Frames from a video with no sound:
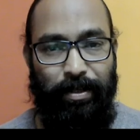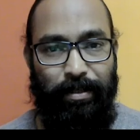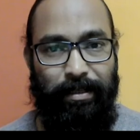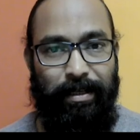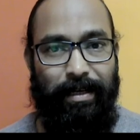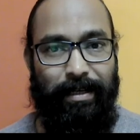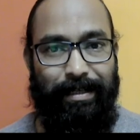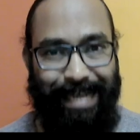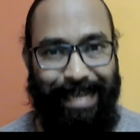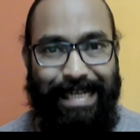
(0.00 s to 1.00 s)
the
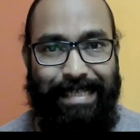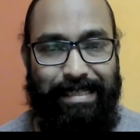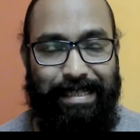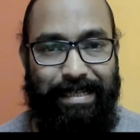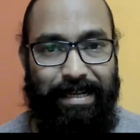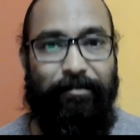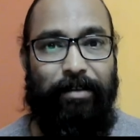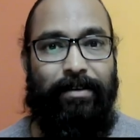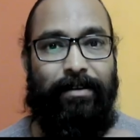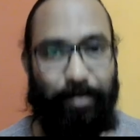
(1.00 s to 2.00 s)
tendency driven
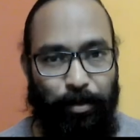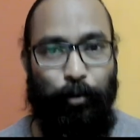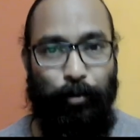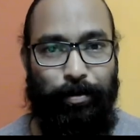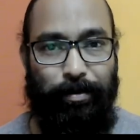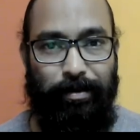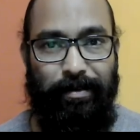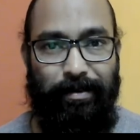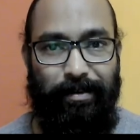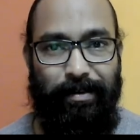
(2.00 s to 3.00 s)
truth,
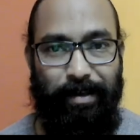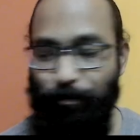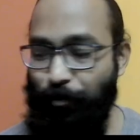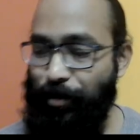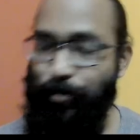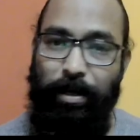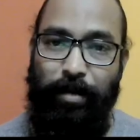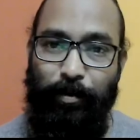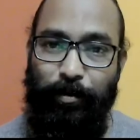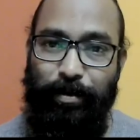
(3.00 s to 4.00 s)
if we talk
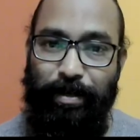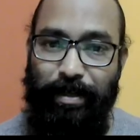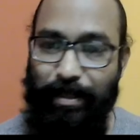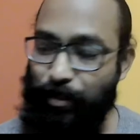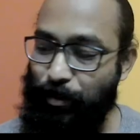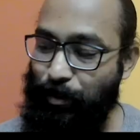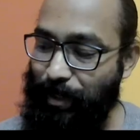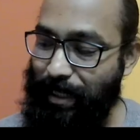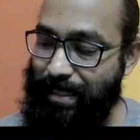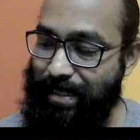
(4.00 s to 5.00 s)
about. So
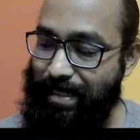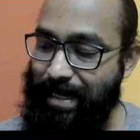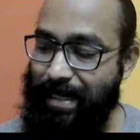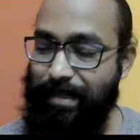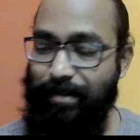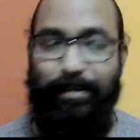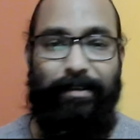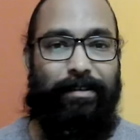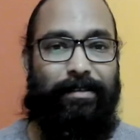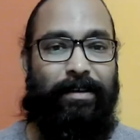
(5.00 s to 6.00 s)
let's take
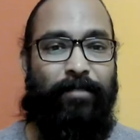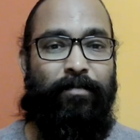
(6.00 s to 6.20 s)
some